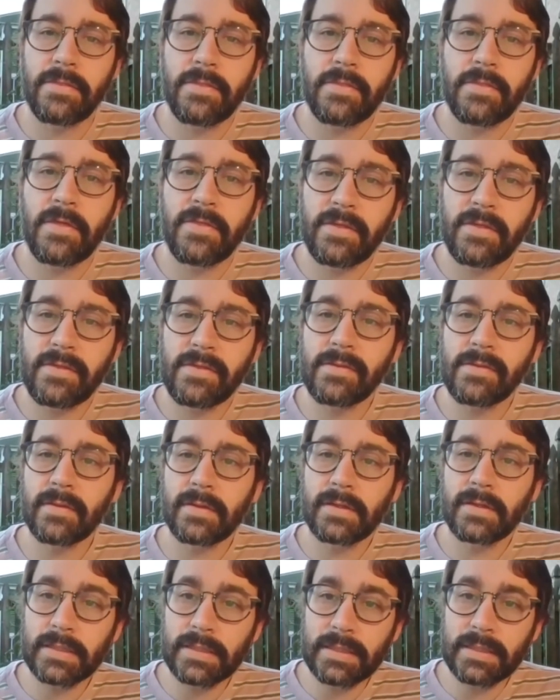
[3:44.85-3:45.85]
that this is a
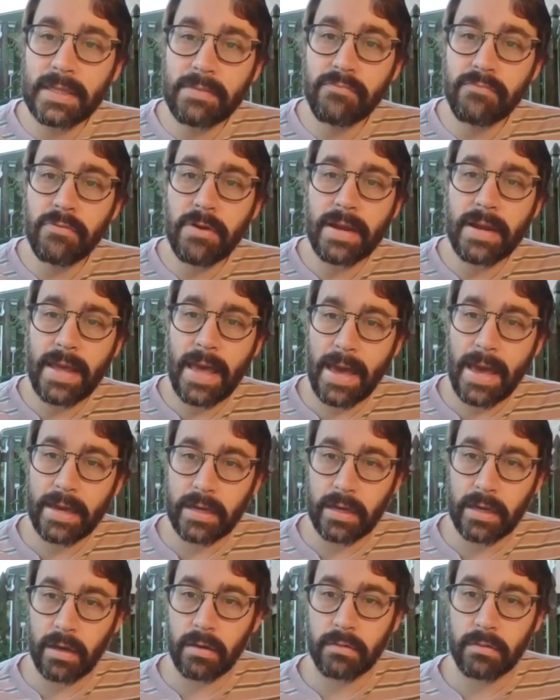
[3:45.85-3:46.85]
deliberate
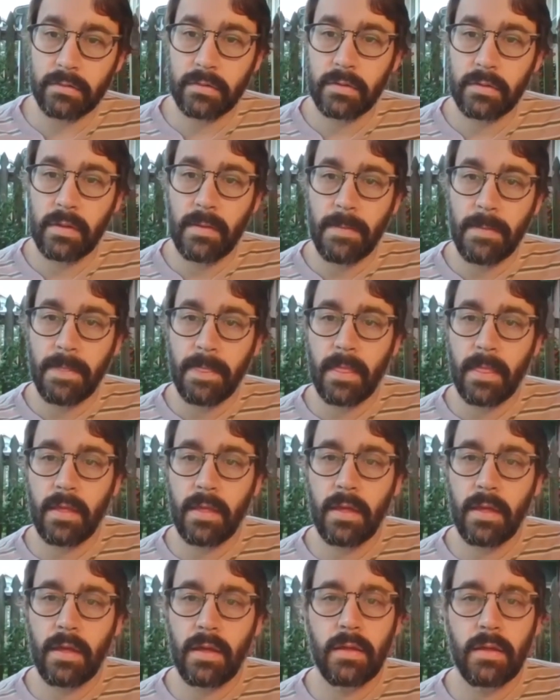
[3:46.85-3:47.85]
echo
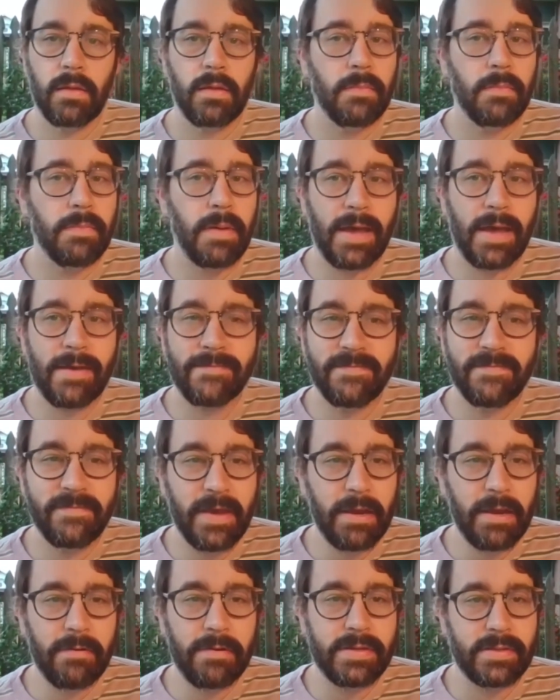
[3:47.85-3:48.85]
by a
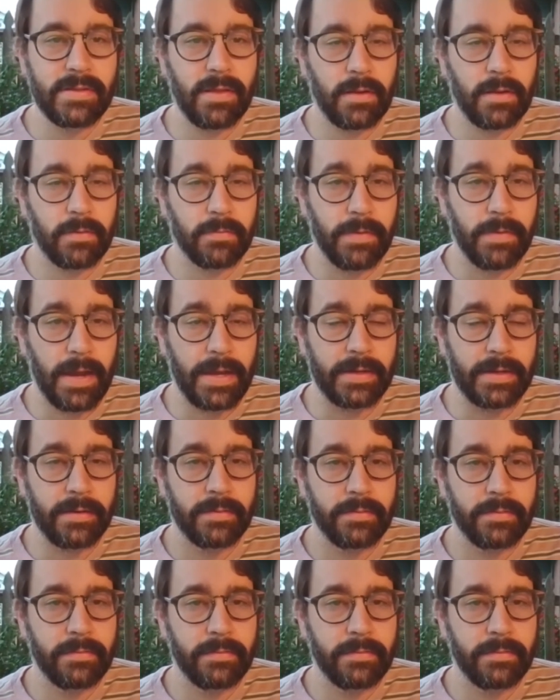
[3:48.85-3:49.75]
very subtle writer.